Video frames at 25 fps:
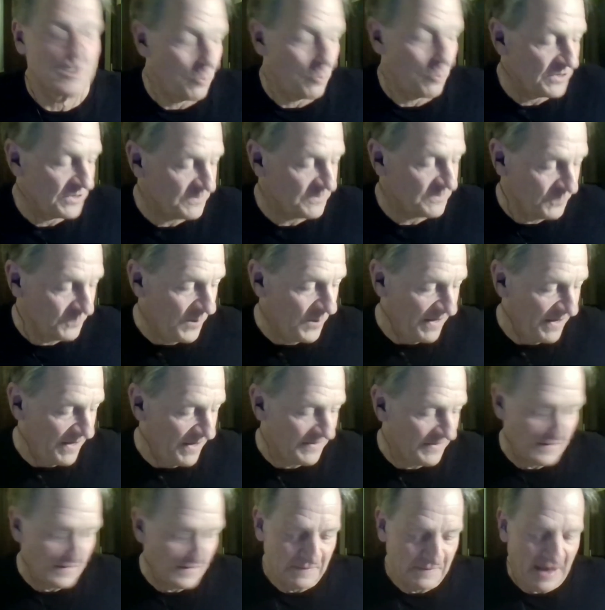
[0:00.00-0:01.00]
And the sports,
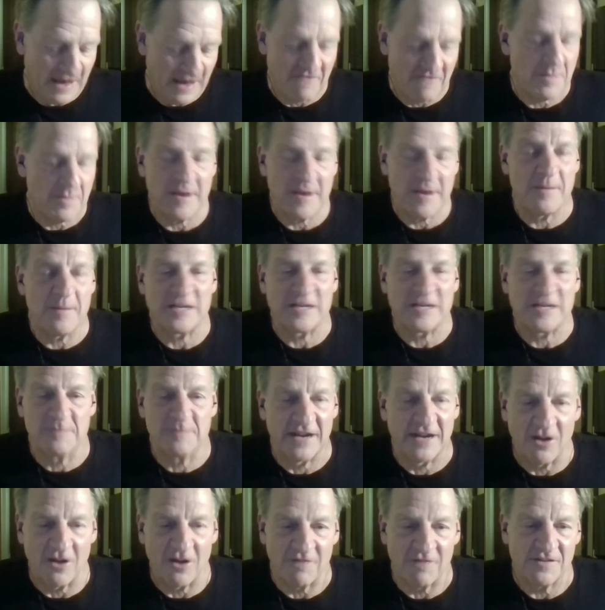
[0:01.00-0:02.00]
well, everybody makes
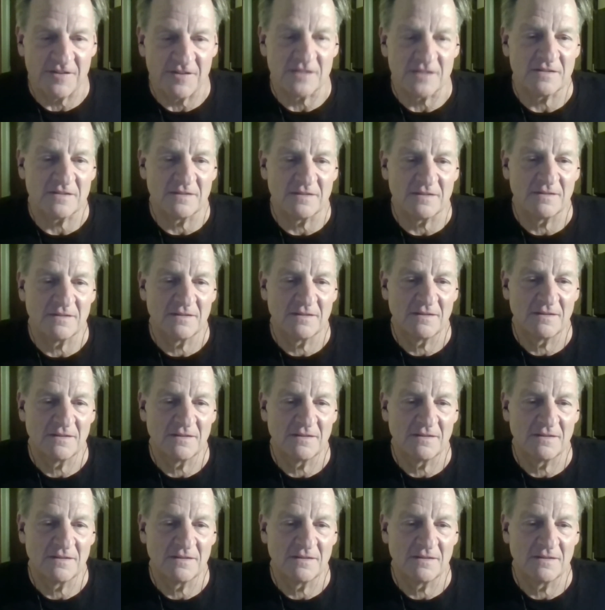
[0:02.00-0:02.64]
money off this.